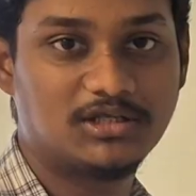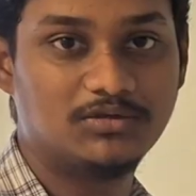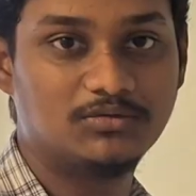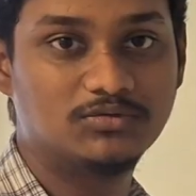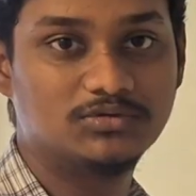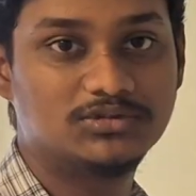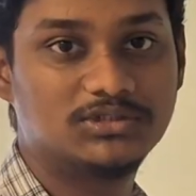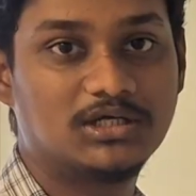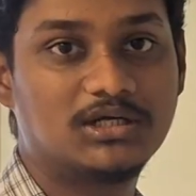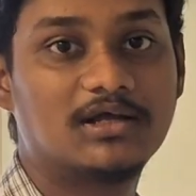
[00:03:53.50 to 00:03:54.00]

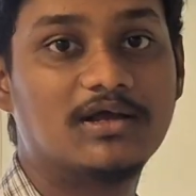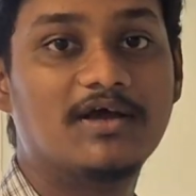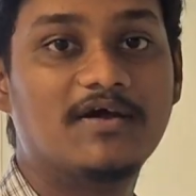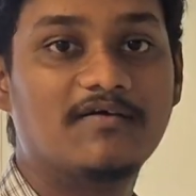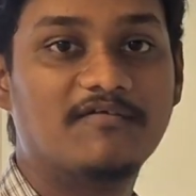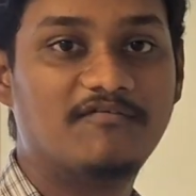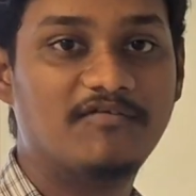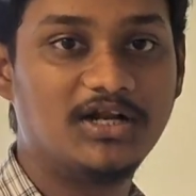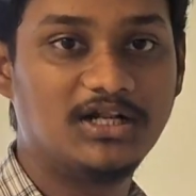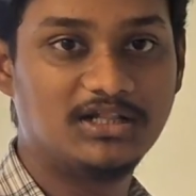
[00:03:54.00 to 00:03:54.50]

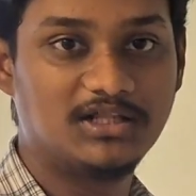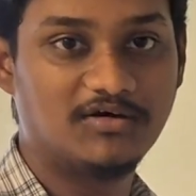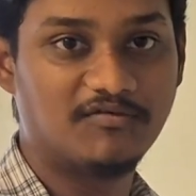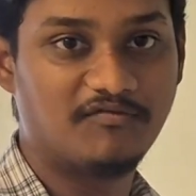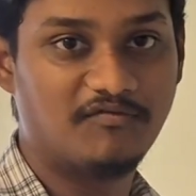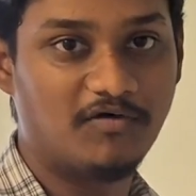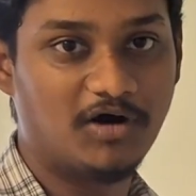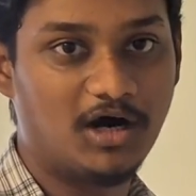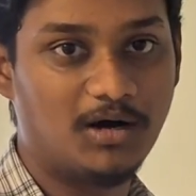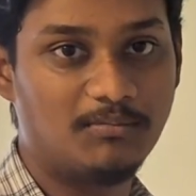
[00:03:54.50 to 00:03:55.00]
user fill the
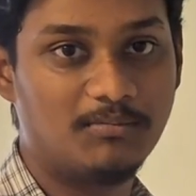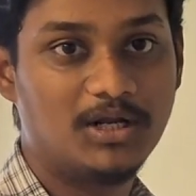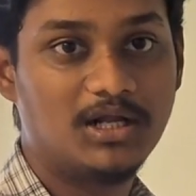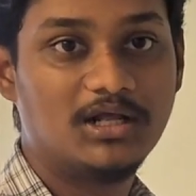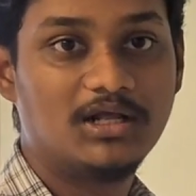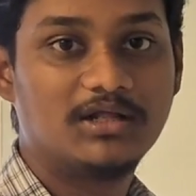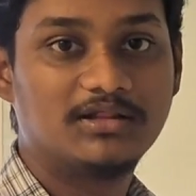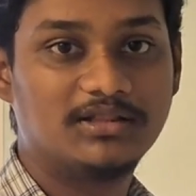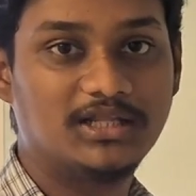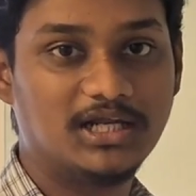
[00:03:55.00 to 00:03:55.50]

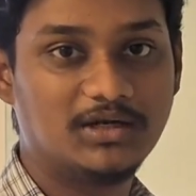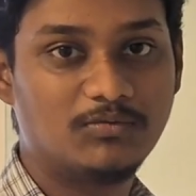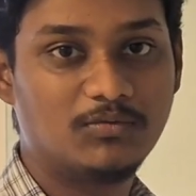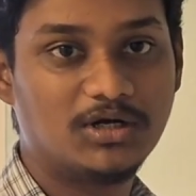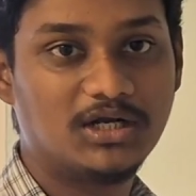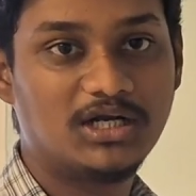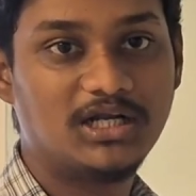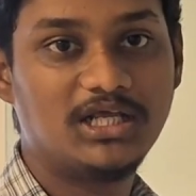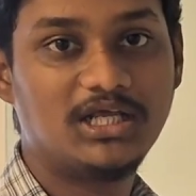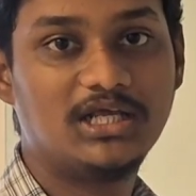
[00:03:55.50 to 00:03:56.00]
form, then
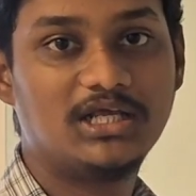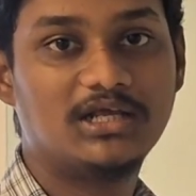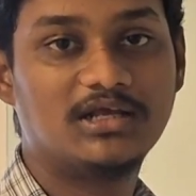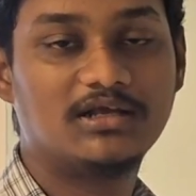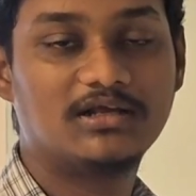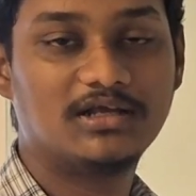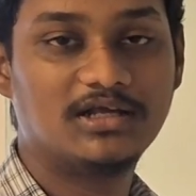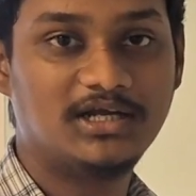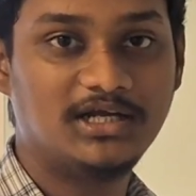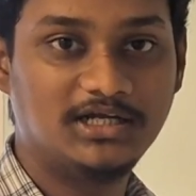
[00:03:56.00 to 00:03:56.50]

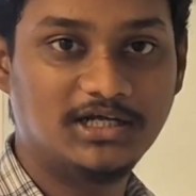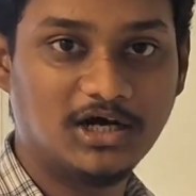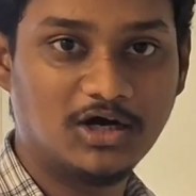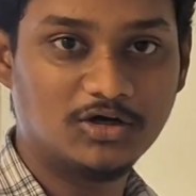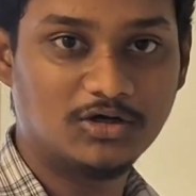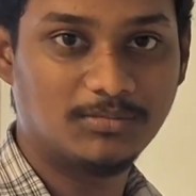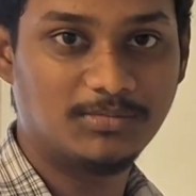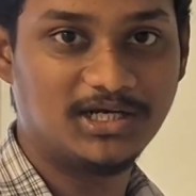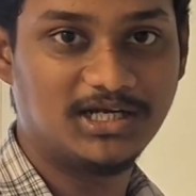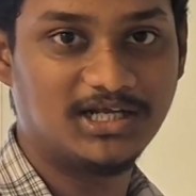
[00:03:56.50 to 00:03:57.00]
only it
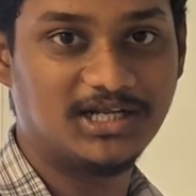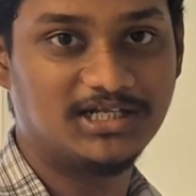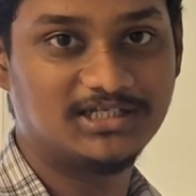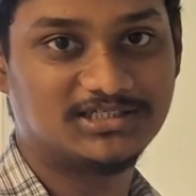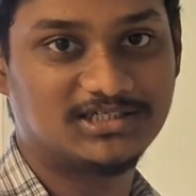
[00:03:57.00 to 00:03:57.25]
automatically